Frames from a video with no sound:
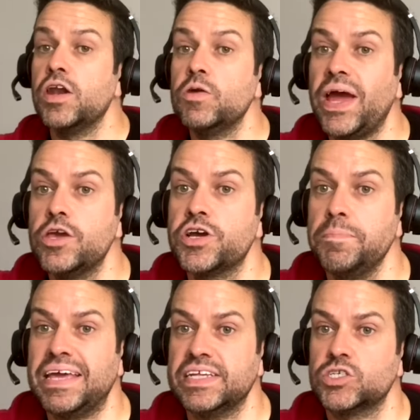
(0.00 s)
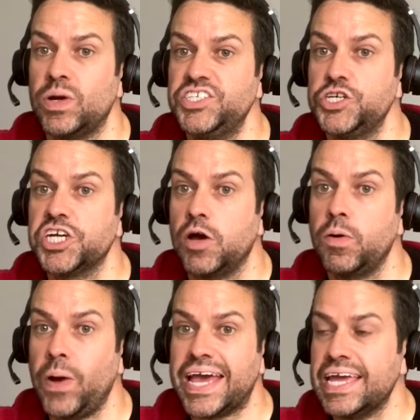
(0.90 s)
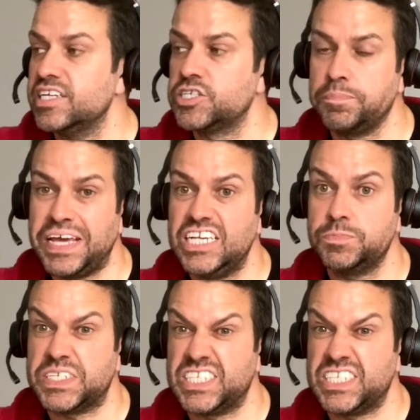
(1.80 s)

Right. The only way you can make this question go away is to be